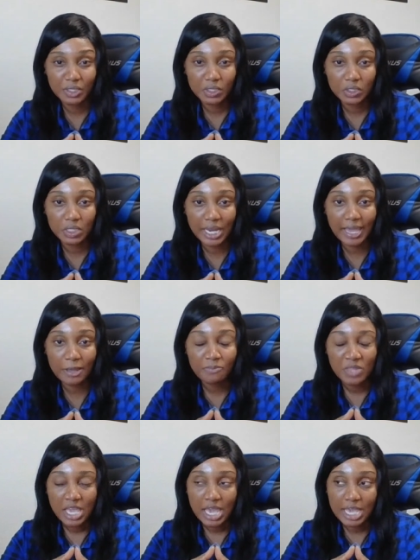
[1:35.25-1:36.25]
right
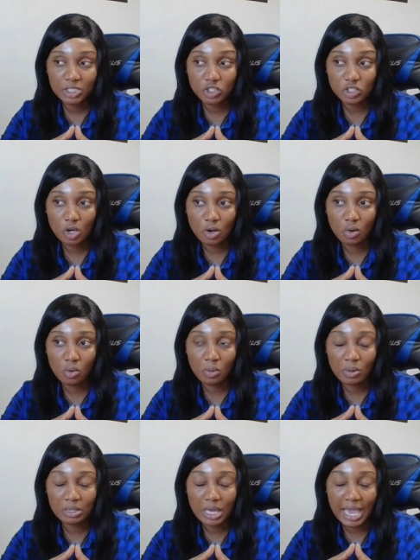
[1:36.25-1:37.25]
and so
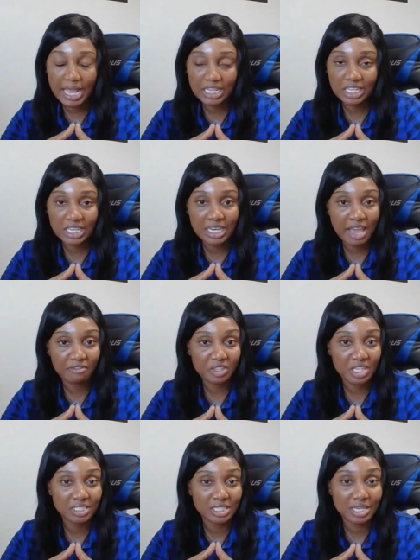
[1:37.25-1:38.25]
anything and
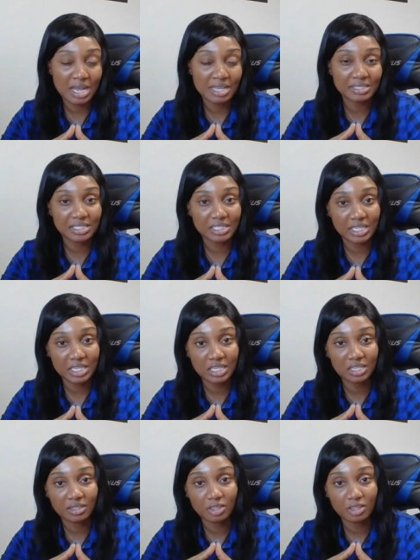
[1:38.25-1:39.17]
everything to not see